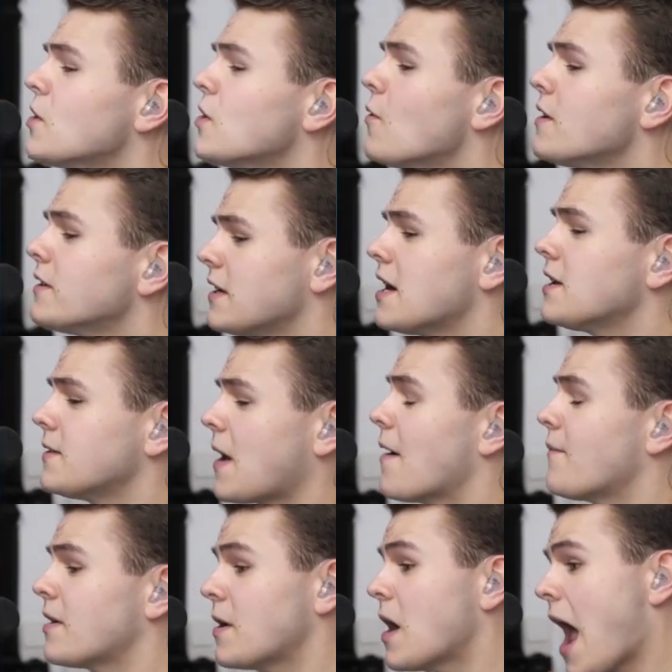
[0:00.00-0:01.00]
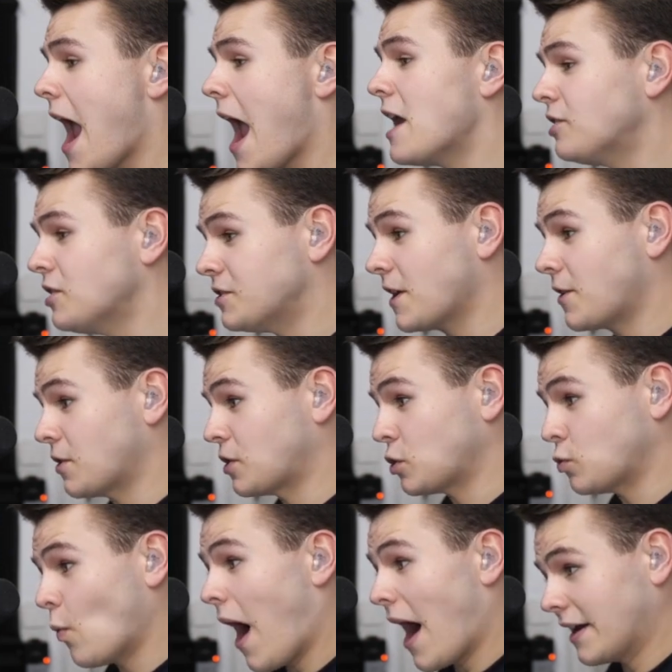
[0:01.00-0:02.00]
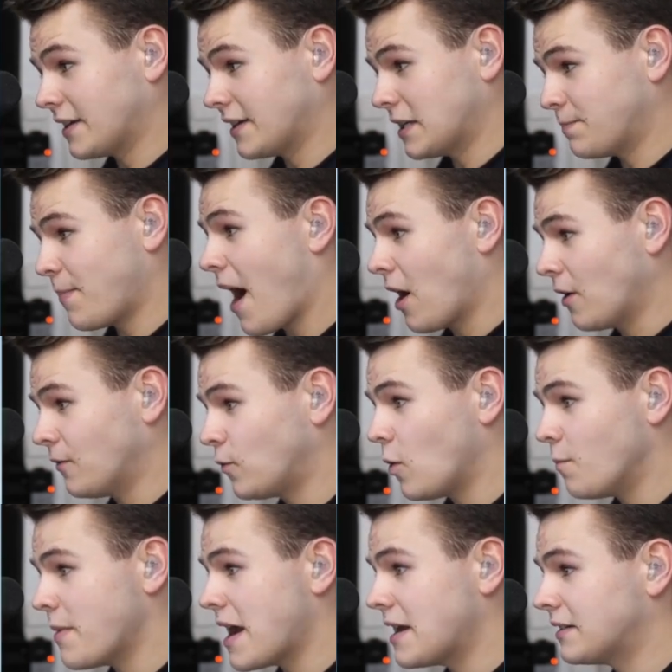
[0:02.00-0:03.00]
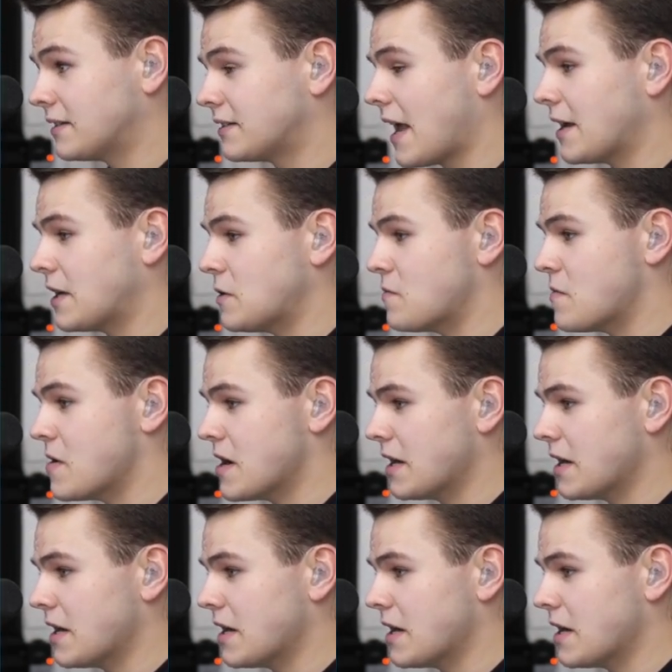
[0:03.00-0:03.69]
know, indeed, having engines that are twice as powerful means that you